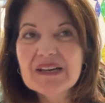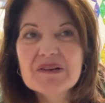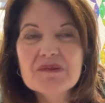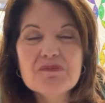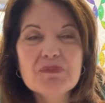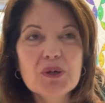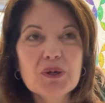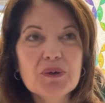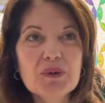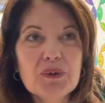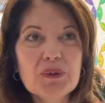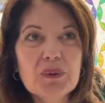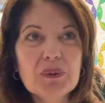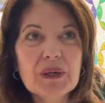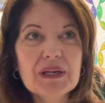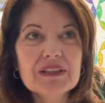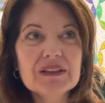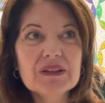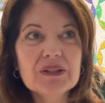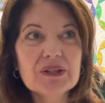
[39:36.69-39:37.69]
Pooh
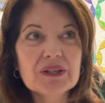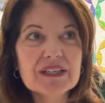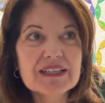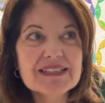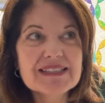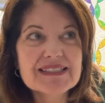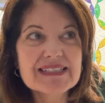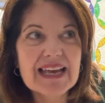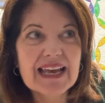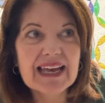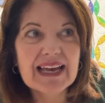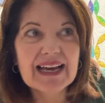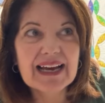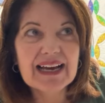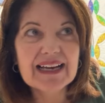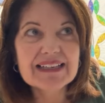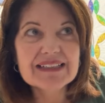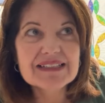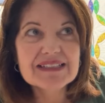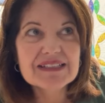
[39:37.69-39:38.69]
looks
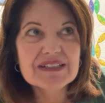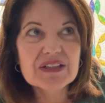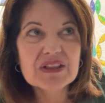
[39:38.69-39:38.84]
at